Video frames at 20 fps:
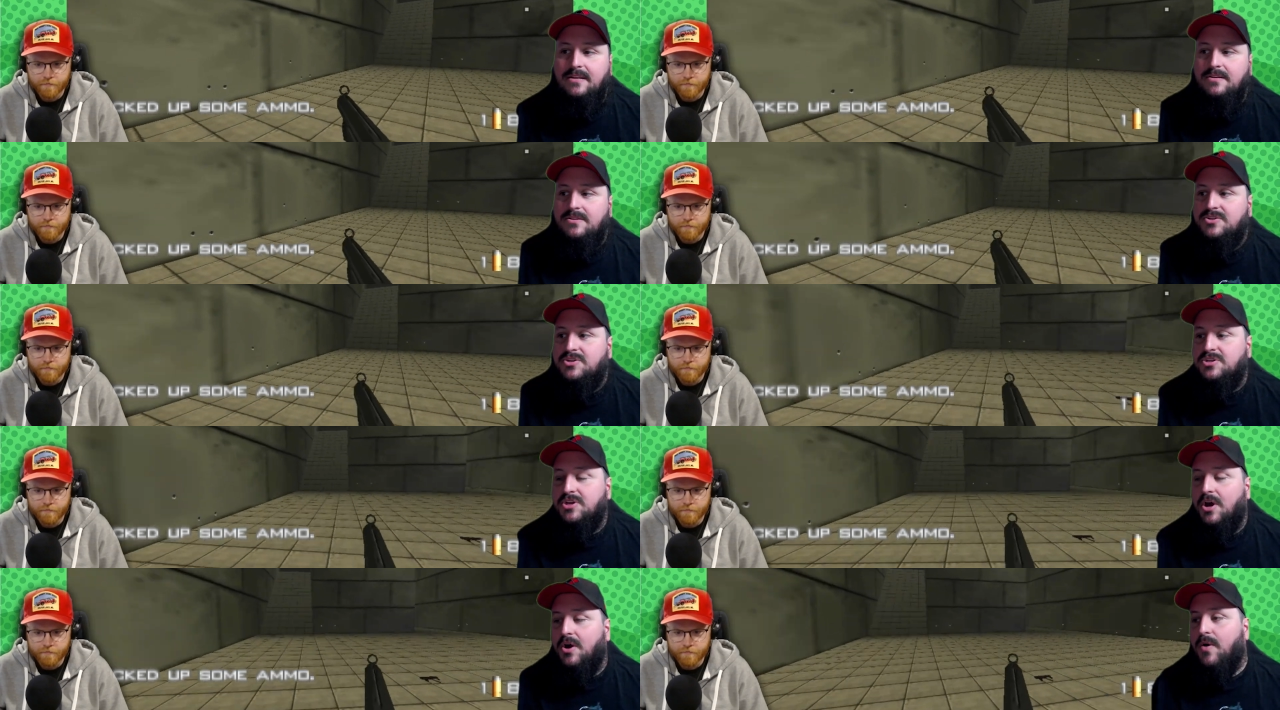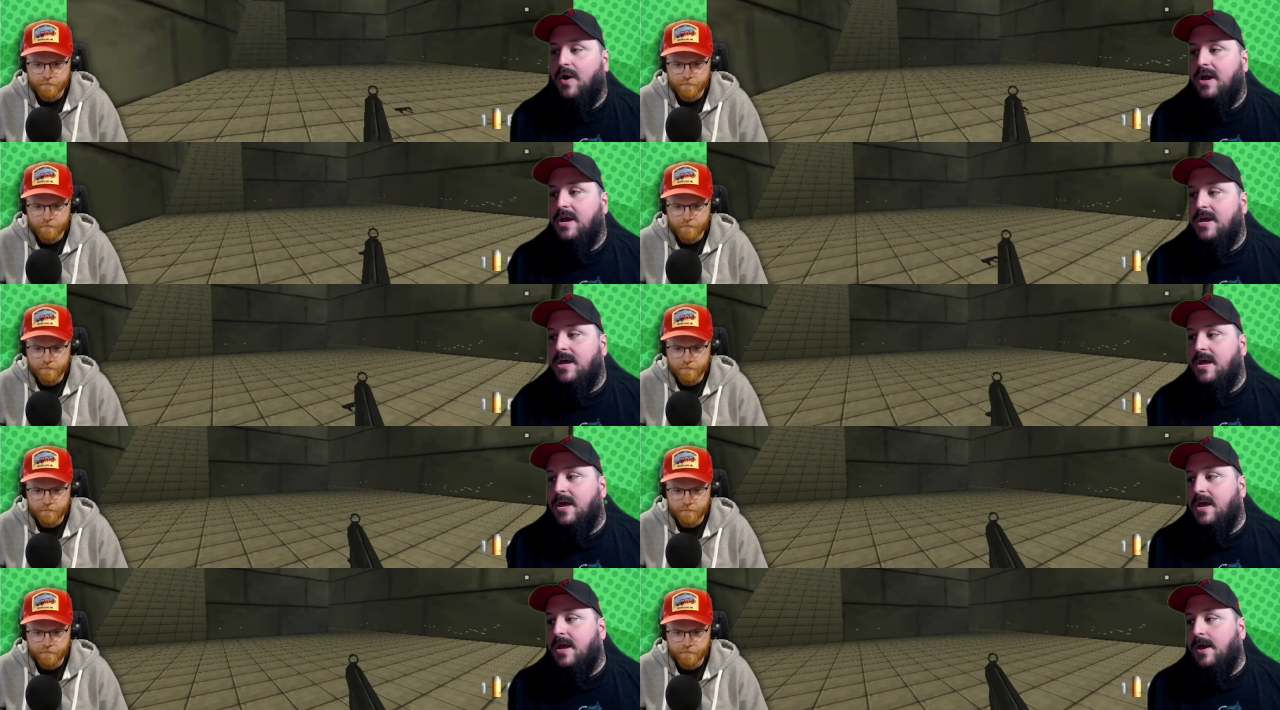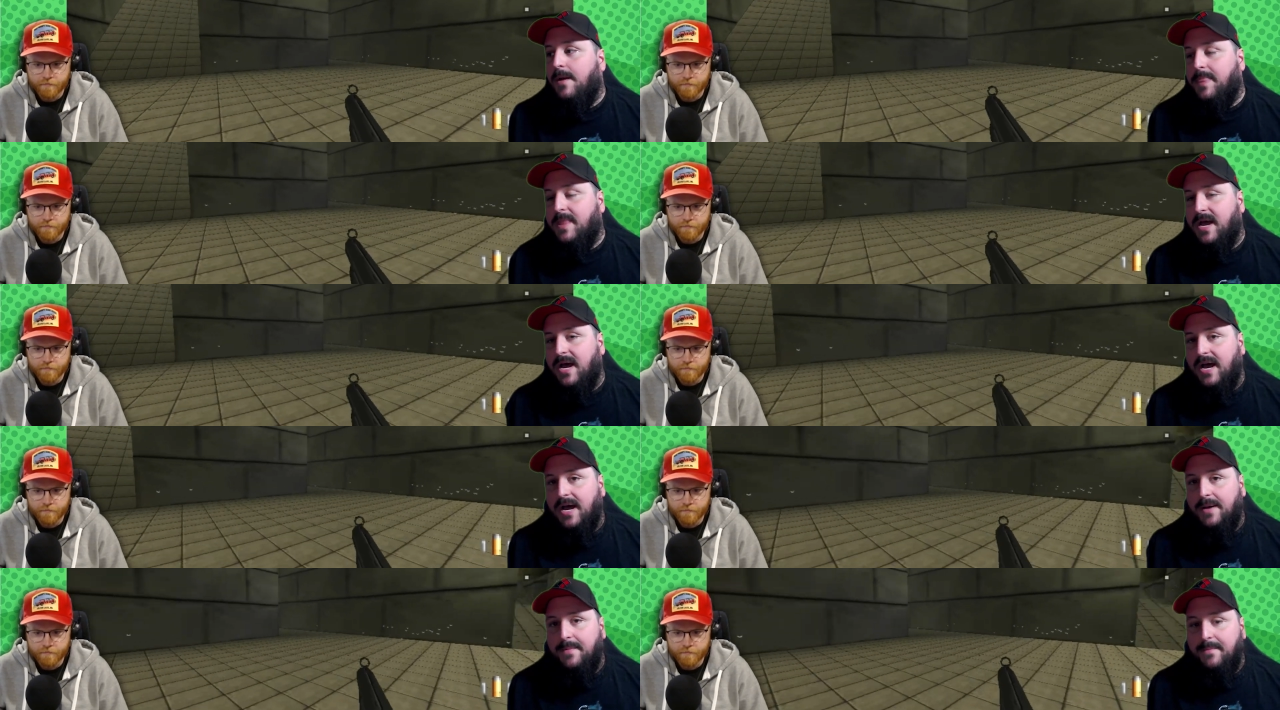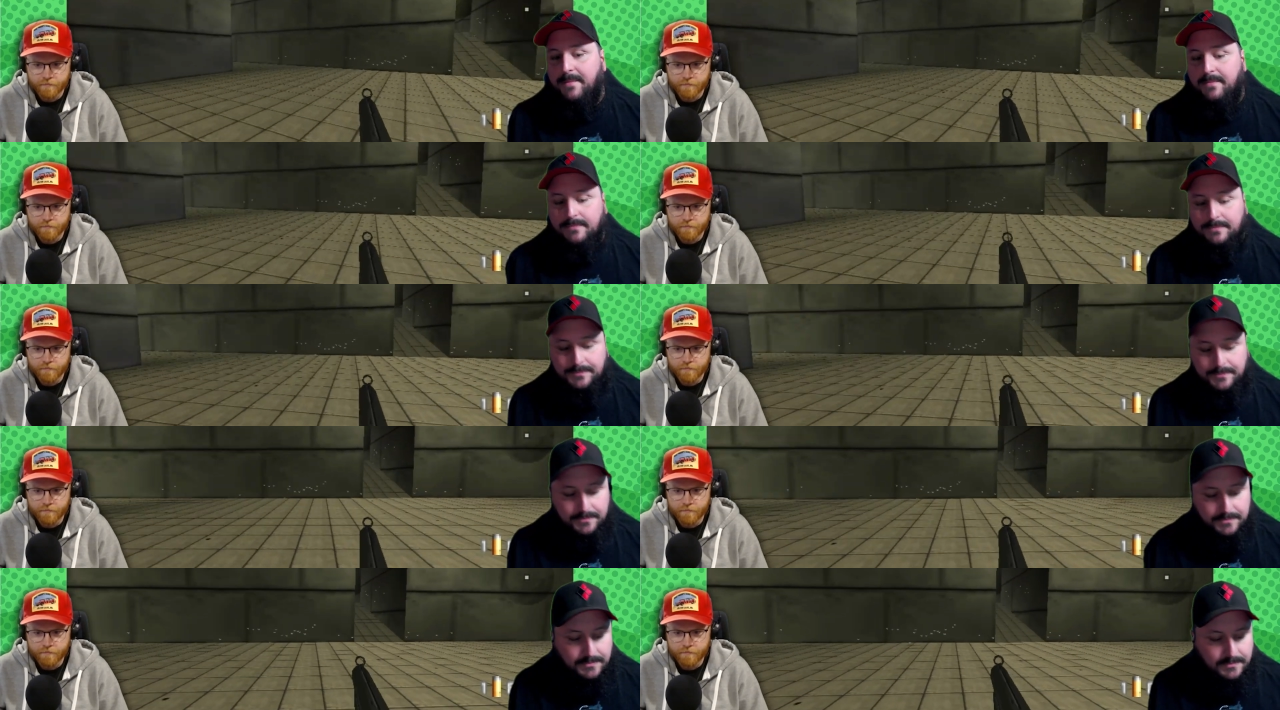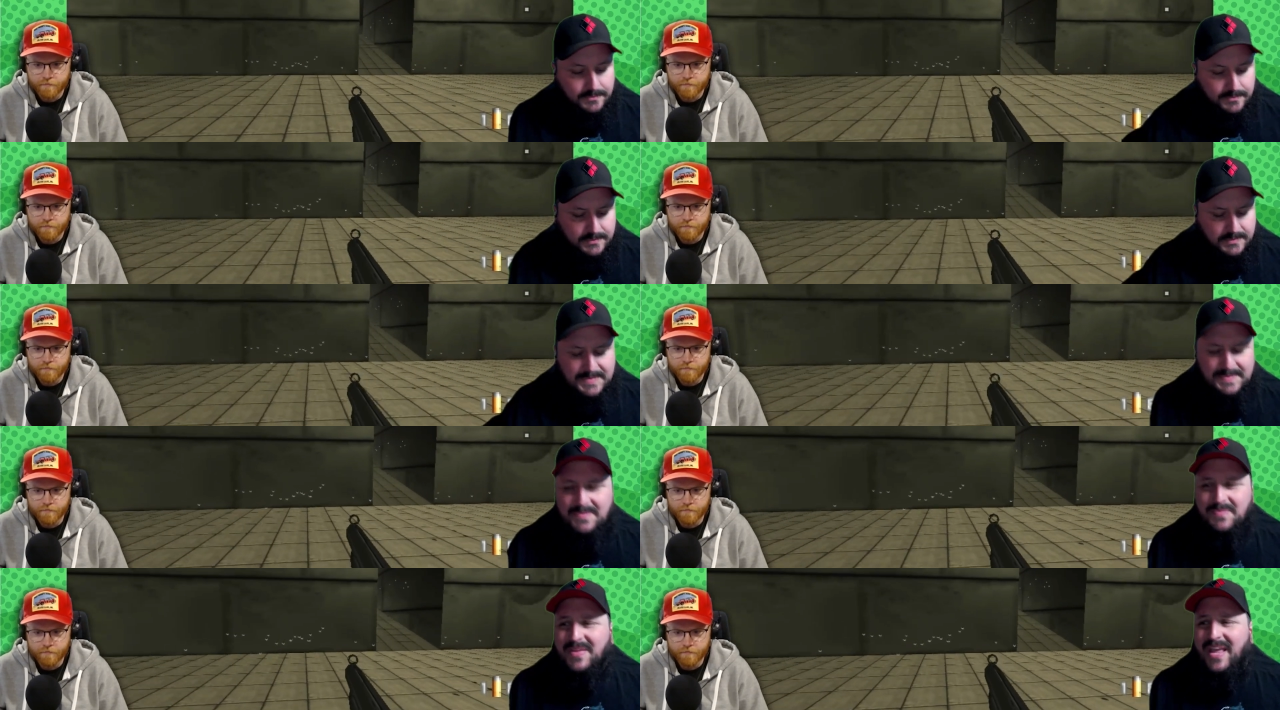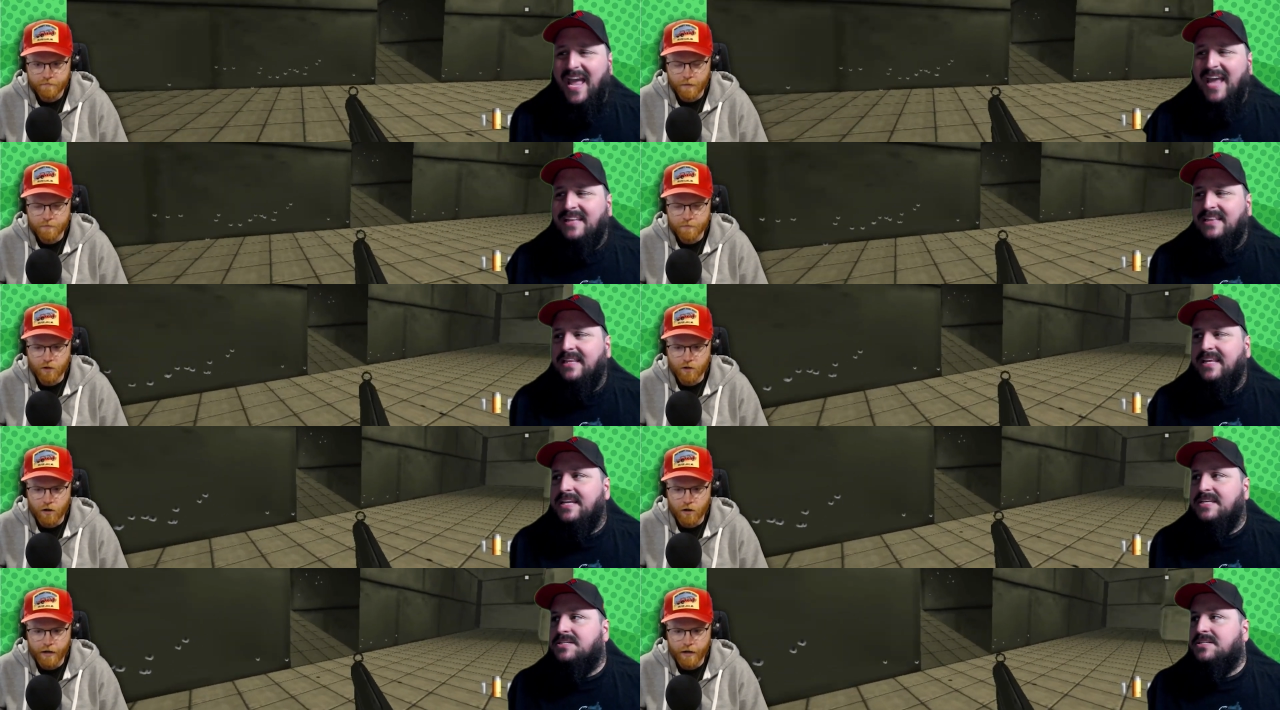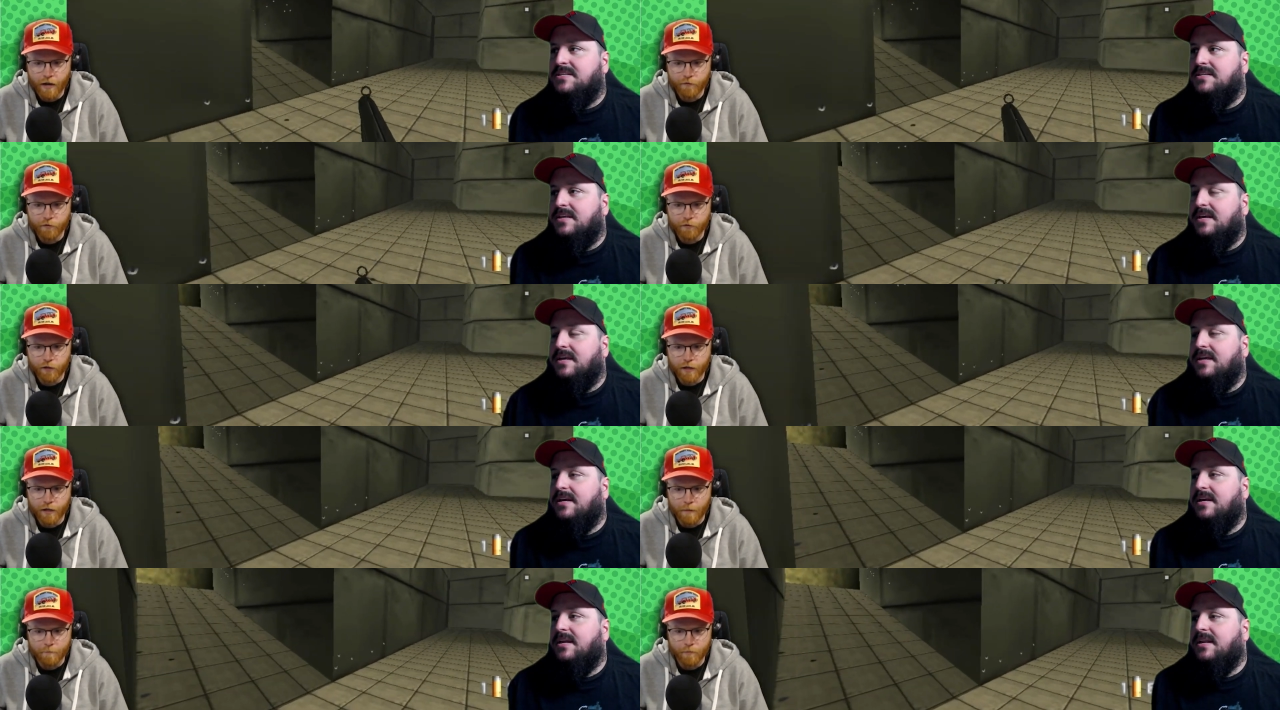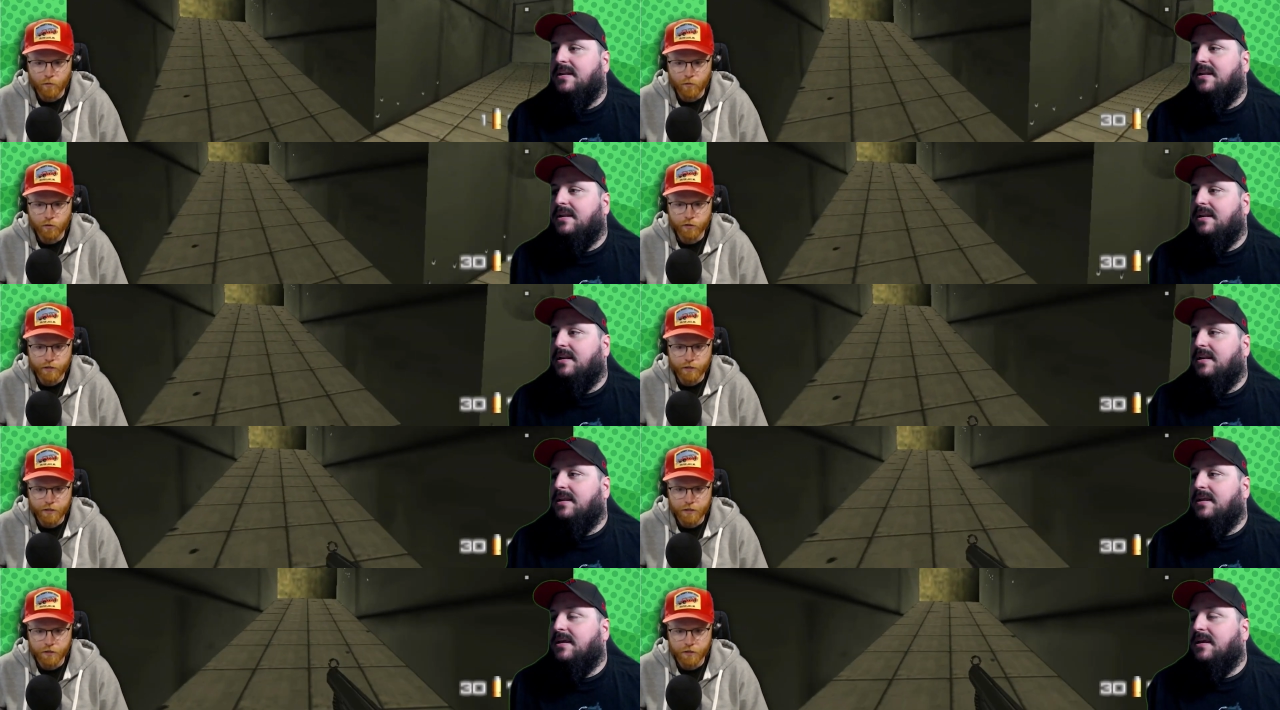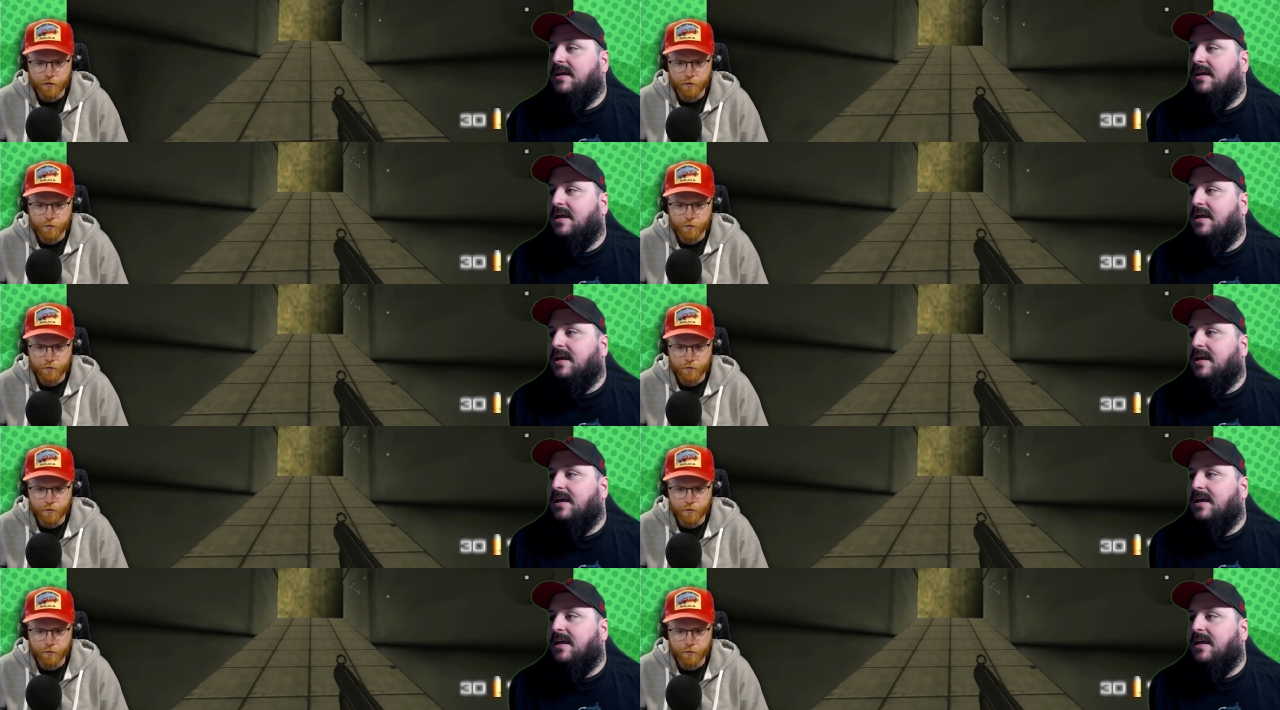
Speaker 1: So, um, I'm sorry. Least... I feel like I'm bullying you